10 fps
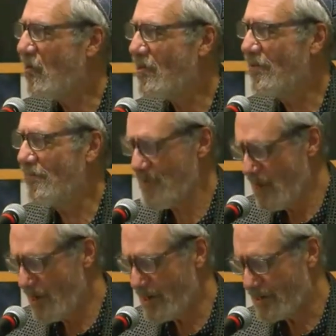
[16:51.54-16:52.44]
of
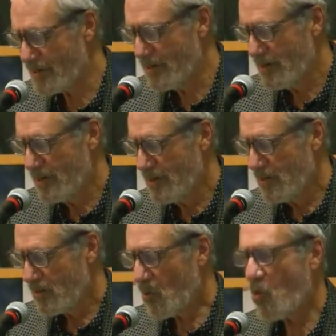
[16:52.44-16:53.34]
night,
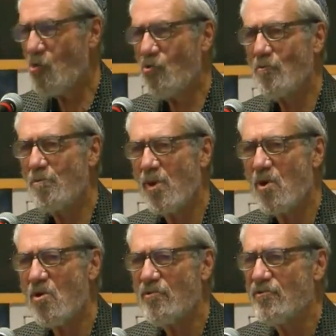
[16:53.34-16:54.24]
cold
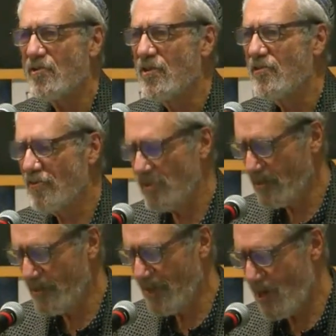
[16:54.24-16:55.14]
birds still
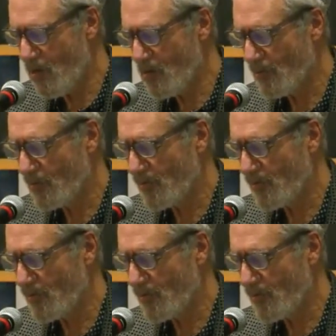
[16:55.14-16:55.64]
in the oaks,